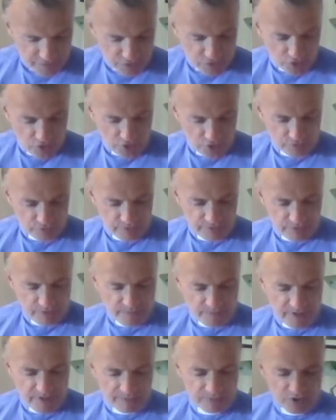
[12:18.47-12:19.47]
God, we
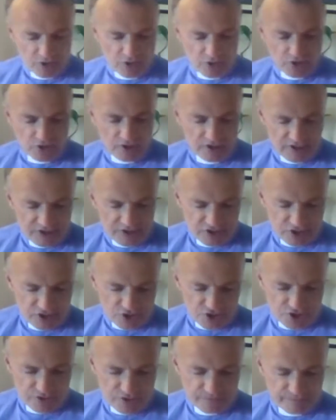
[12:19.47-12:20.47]
remember our
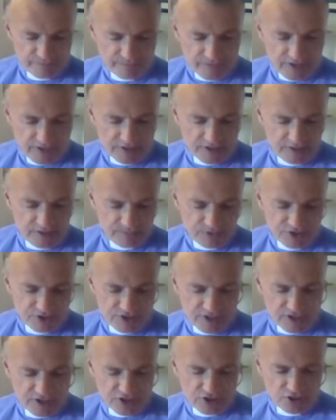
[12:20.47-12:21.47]
leaders, and in
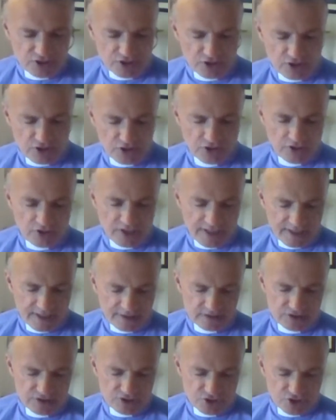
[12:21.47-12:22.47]
particular our
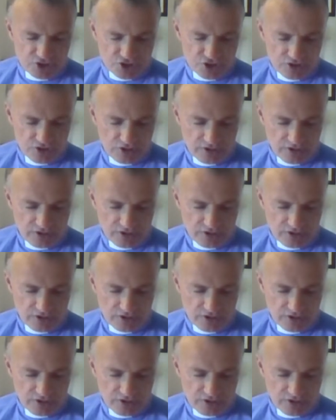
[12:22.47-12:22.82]
elders.